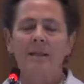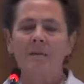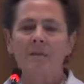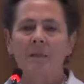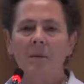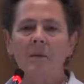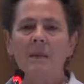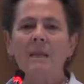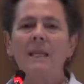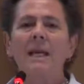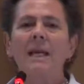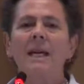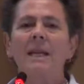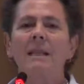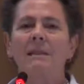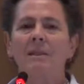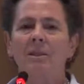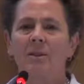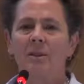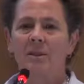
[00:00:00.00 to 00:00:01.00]
but we
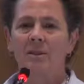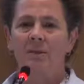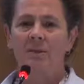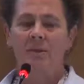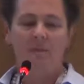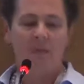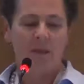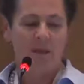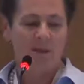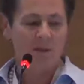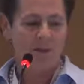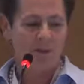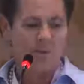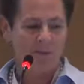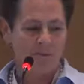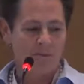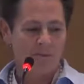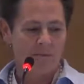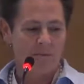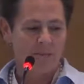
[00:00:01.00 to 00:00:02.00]
can learn from other
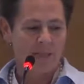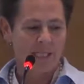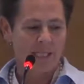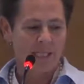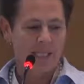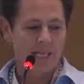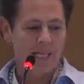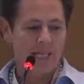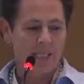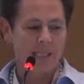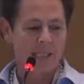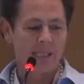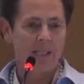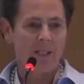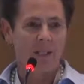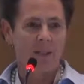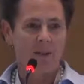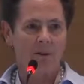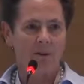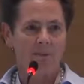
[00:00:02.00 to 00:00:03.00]
mistakes.
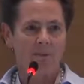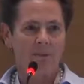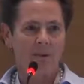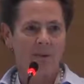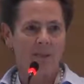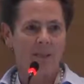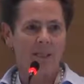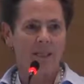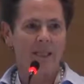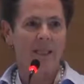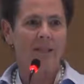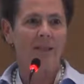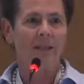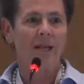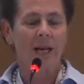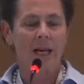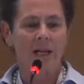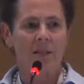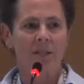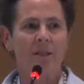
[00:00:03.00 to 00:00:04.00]
Geothermal is an
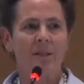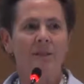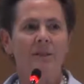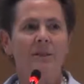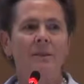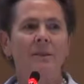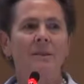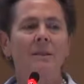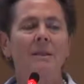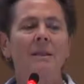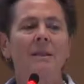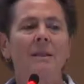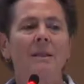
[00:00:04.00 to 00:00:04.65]
international